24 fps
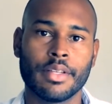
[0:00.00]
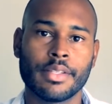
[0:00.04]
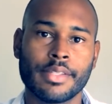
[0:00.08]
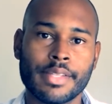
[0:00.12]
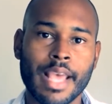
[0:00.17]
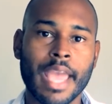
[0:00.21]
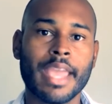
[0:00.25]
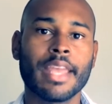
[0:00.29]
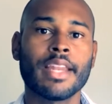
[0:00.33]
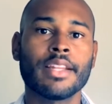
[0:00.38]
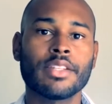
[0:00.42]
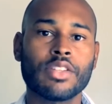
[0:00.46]

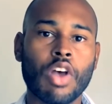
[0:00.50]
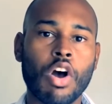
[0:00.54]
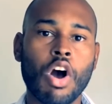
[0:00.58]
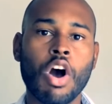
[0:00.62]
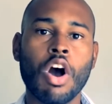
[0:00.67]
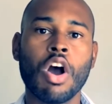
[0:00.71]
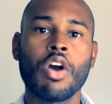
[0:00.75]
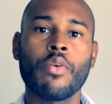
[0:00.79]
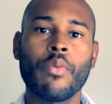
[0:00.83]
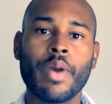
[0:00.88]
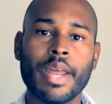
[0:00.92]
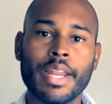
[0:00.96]
Satan is
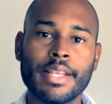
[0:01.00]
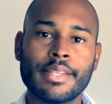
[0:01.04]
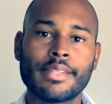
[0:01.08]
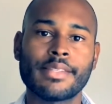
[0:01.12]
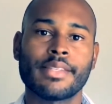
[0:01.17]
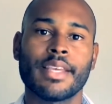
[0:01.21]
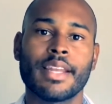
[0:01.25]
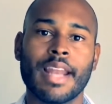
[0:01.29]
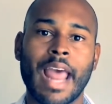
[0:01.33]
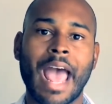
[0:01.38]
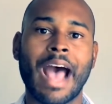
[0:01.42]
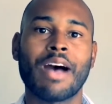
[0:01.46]
already
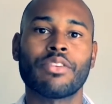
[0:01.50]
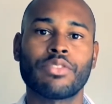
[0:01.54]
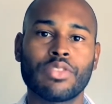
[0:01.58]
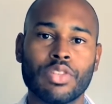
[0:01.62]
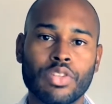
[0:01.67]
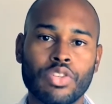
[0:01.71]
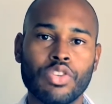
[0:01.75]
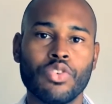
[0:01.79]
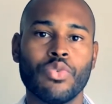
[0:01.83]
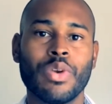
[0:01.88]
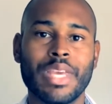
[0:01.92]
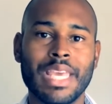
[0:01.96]
sent out
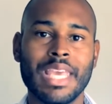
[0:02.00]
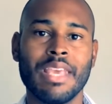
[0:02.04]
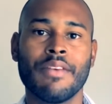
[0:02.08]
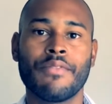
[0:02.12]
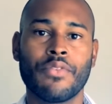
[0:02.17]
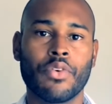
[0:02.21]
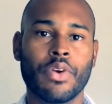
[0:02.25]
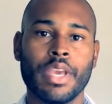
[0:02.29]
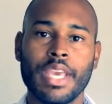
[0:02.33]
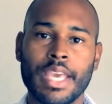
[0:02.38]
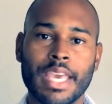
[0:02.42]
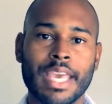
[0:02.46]
to do
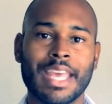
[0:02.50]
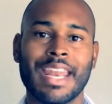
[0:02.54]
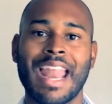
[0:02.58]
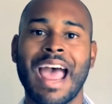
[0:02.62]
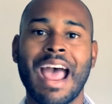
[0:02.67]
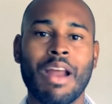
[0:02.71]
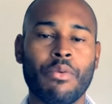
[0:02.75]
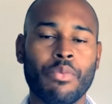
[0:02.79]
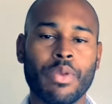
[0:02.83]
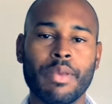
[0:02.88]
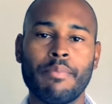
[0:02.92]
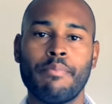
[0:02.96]
evil. He
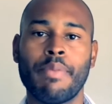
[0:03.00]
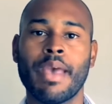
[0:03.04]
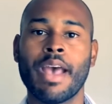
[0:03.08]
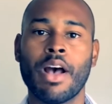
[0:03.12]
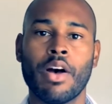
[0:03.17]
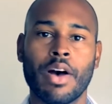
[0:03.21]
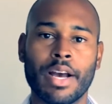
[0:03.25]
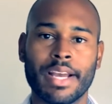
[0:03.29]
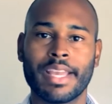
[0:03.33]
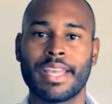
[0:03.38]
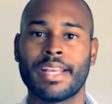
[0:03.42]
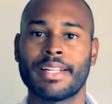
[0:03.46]
cannot
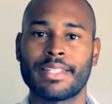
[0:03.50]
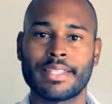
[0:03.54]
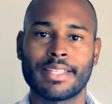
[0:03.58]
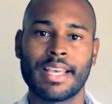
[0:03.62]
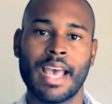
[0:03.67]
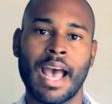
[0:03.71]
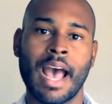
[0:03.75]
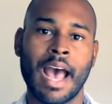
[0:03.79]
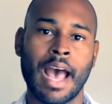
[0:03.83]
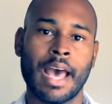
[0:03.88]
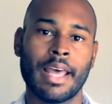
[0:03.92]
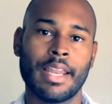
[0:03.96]
rebel
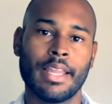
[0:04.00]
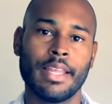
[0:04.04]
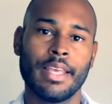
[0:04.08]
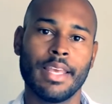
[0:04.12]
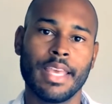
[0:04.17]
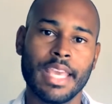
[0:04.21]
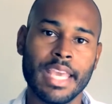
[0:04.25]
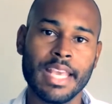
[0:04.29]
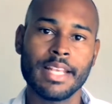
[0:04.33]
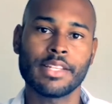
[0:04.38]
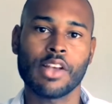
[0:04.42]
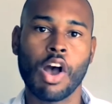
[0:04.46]
against God.
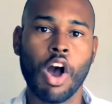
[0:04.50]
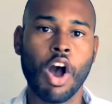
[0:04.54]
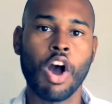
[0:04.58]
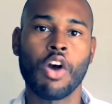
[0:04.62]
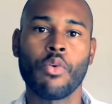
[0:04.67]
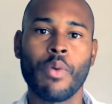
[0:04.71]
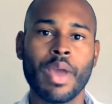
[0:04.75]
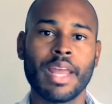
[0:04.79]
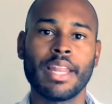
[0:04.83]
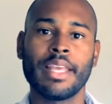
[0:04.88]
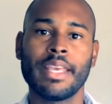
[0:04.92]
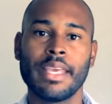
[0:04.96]
He's
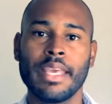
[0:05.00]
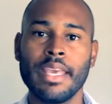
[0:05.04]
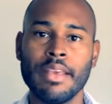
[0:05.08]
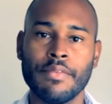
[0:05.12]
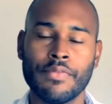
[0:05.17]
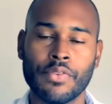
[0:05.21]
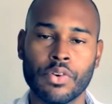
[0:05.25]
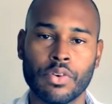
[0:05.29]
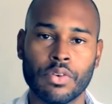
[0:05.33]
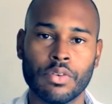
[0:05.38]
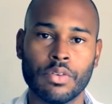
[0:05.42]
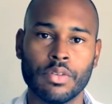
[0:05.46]
already
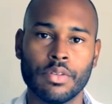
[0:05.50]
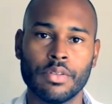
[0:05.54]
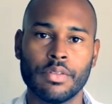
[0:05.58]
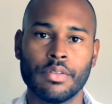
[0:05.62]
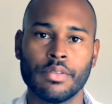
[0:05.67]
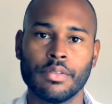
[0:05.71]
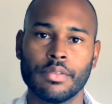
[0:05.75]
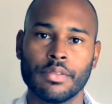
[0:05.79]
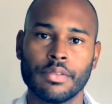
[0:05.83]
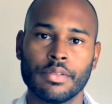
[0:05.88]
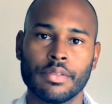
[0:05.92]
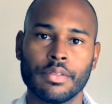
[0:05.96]
evil.
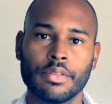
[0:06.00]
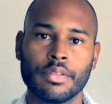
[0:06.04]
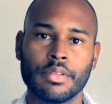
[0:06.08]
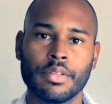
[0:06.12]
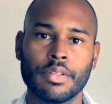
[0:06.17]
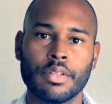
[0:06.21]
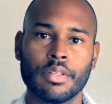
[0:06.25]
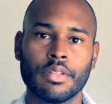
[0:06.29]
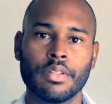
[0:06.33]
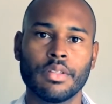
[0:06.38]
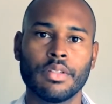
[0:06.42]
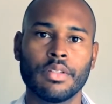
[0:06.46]

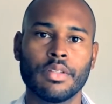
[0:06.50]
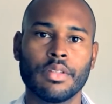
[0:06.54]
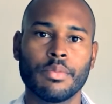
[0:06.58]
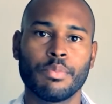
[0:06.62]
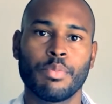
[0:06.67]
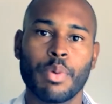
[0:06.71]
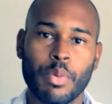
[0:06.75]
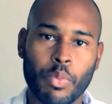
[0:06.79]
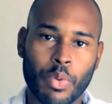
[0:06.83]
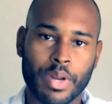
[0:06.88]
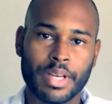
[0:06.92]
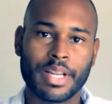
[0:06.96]

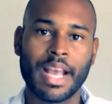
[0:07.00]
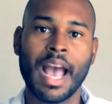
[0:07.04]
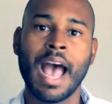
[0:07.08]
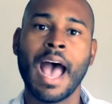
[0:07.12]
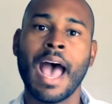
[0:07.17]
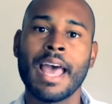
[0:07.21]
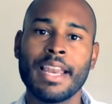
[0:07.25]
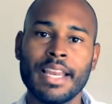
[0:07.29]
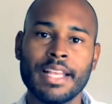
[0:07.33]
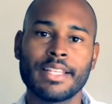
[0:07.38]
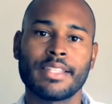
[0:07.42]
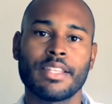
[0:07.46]
But when
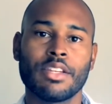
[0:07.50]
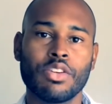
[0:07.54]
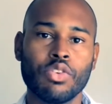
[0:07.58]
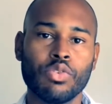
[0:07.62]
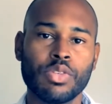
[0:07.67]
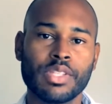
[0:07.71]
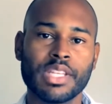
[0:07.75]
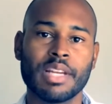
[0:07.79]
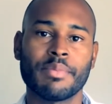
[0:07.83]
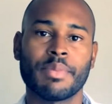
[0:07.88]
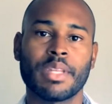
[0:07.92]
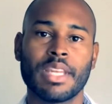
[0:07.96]
God needs to
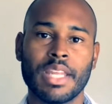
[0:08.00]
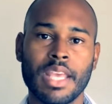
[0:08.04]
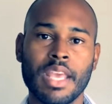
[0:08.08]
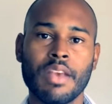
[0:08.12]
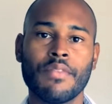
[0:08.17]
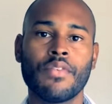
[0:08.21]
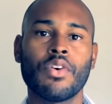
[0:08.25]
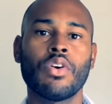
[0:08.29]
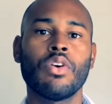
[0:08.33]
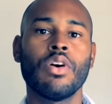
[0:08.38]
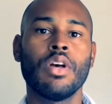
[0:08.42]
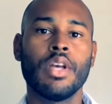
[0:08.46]
do something
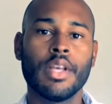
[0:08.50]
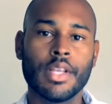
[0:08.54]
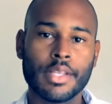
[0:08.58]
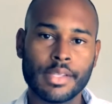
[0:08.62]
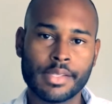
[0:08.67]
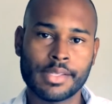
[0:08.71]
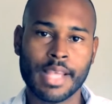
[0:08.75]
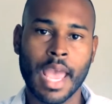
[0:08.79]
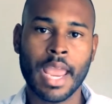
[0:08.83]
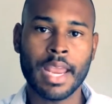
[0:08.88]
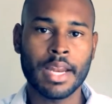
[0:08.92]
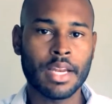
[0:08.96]
evil,
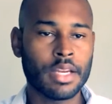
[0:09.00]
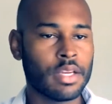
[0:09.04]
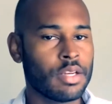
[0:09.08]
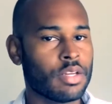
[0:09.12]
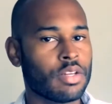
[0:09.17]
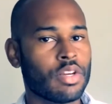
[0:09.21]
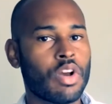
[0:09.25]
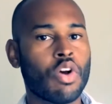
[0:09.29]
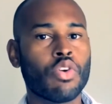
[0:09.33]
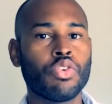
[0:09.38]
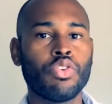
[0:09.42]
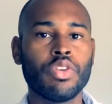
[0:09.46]

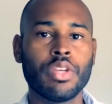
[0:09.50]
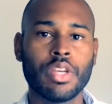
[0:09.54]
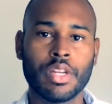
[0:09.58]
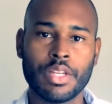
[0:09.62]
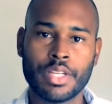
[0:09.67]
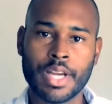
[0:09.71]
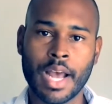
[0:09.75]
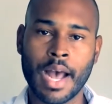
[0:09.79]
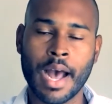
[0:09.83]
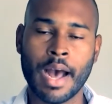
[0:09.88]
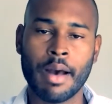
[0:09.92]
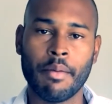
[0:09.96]
Satan, go do
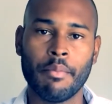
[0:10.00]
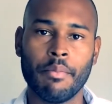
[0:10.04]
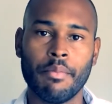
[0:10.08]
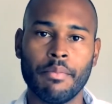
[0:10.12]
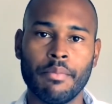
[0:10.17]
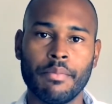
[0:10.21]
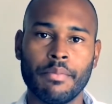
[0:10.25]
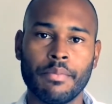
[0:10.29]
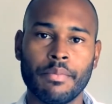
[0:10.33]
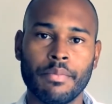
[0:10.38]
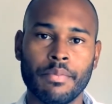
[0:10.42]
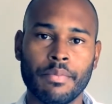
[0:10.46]
your
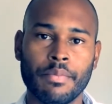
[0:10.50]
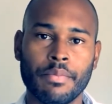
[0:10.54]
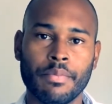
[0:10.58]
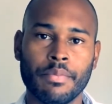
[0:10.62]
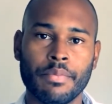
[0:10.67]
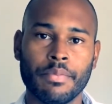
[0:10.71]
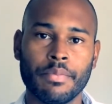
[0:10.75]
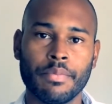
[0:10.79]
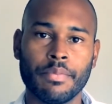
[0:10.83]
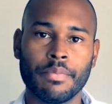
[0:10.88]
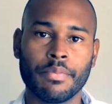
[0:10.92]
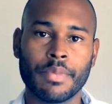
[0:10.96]
job.
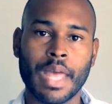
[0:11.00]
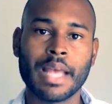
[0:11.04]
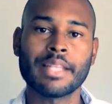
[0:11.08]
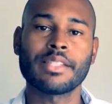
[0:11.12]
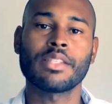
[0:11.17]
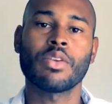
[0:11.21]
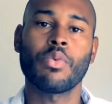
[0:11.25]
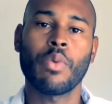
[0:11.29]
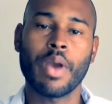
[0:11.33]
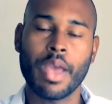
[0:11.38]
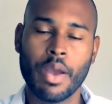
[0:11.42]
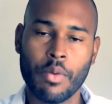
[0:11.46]

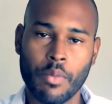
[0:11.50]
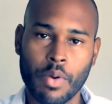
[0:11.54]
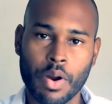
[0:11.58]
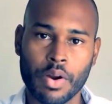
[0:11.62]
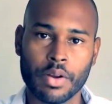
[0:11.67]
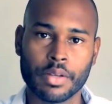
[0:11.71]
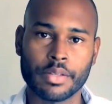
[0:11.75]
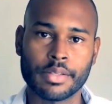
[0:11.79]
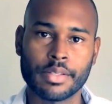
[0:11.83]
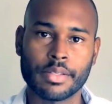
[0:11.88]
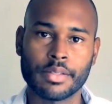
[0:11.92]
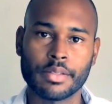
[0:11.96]
That's the way it
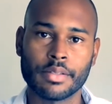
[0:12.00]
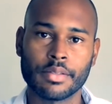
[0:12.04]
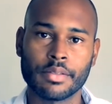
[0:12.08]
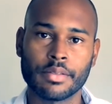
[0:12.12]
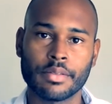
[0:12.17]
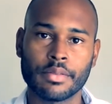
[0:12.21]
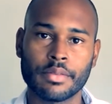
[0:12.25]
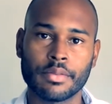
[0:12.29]
works.